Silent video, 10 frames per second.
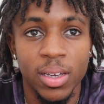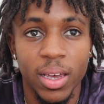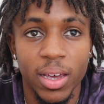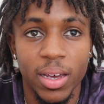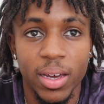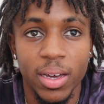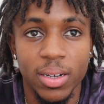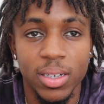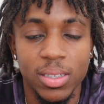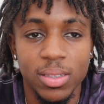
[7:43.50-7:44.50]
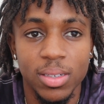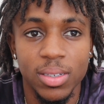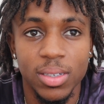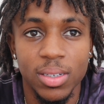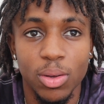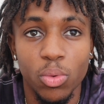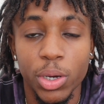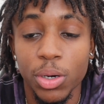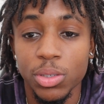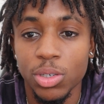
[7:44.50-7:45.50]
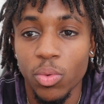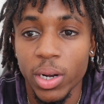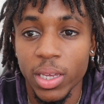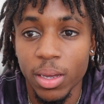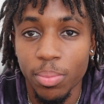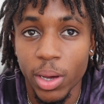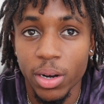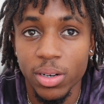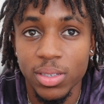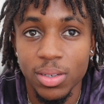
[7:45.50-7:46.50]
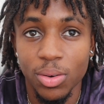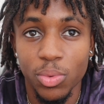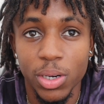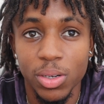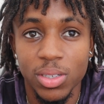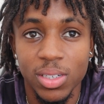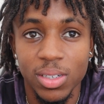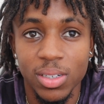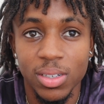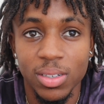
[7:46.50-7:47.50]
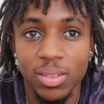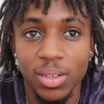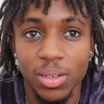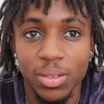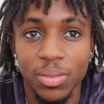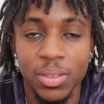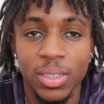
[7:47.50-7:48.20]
and the will to want to get better, the will to, you know,